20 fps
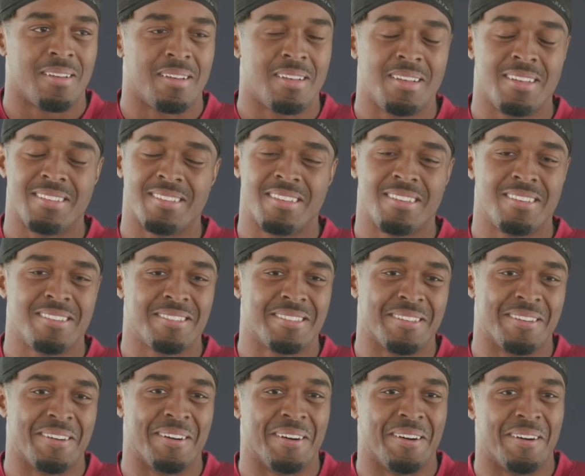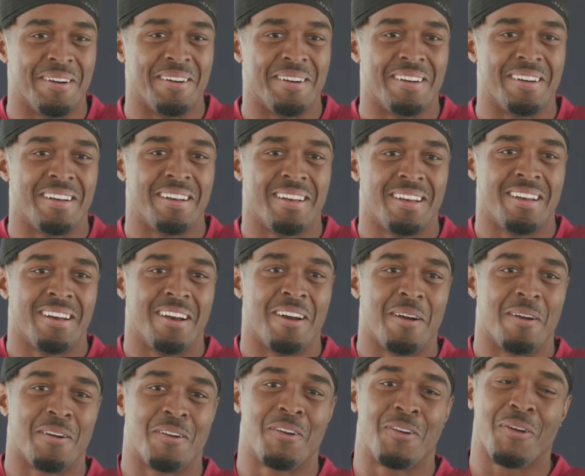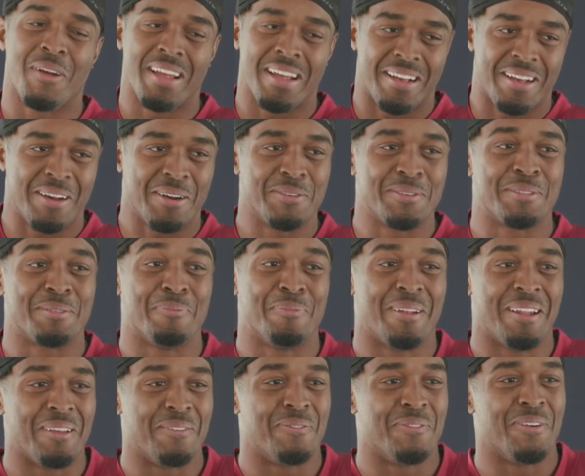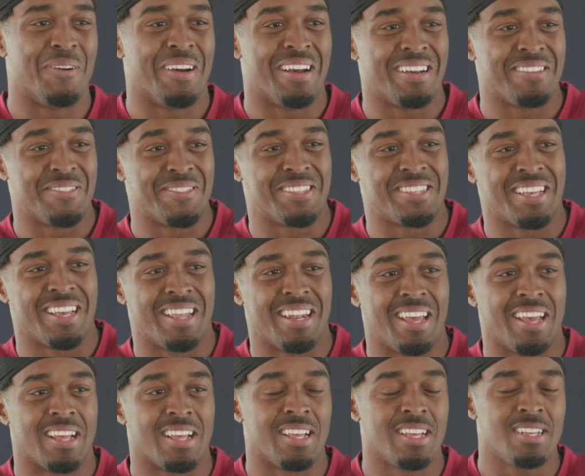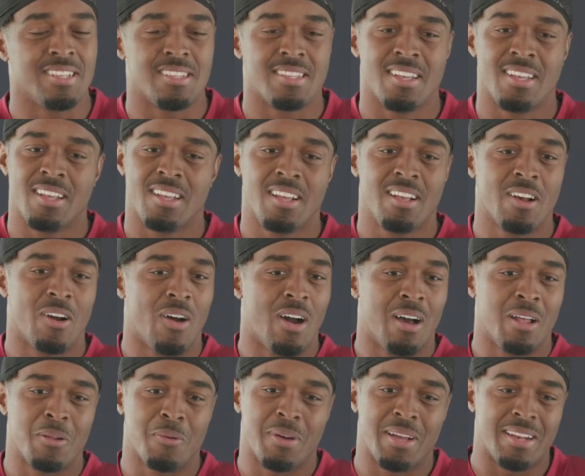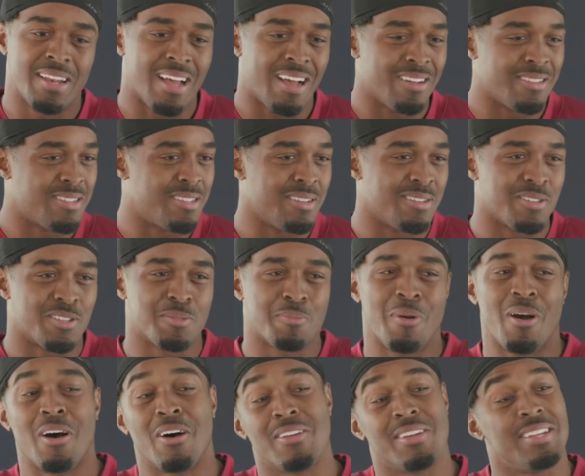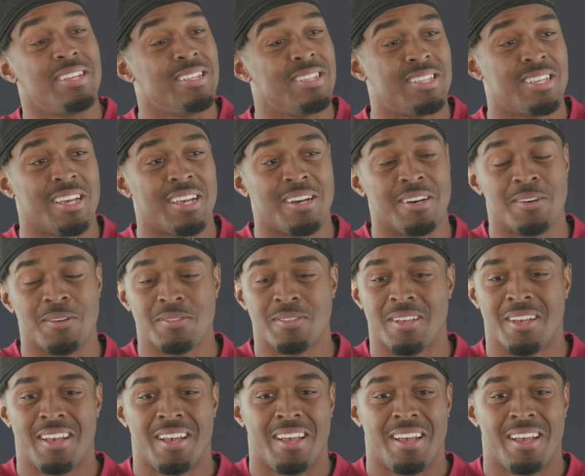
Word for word: He's a great coach to play for, I would say that. He go all the way down to the small details.